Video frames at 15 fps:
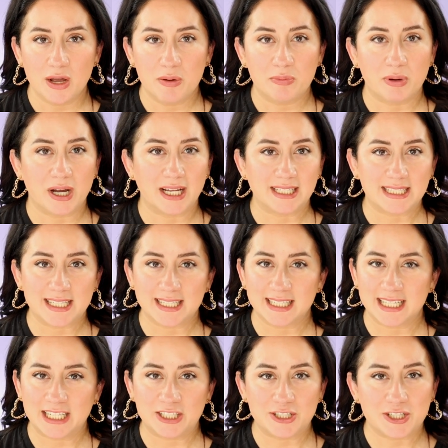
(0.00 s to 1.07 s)
but
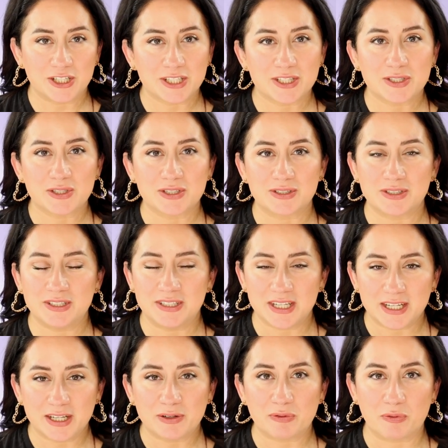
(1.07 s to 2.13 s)
it just
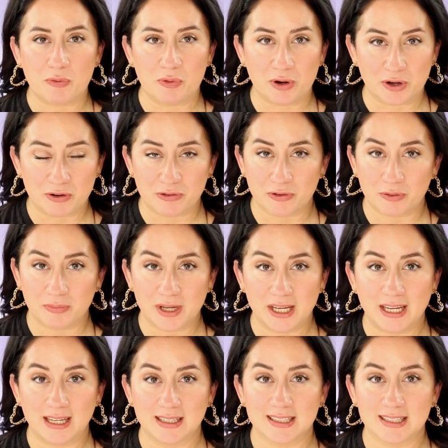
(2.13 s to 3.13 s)
didn't work for me.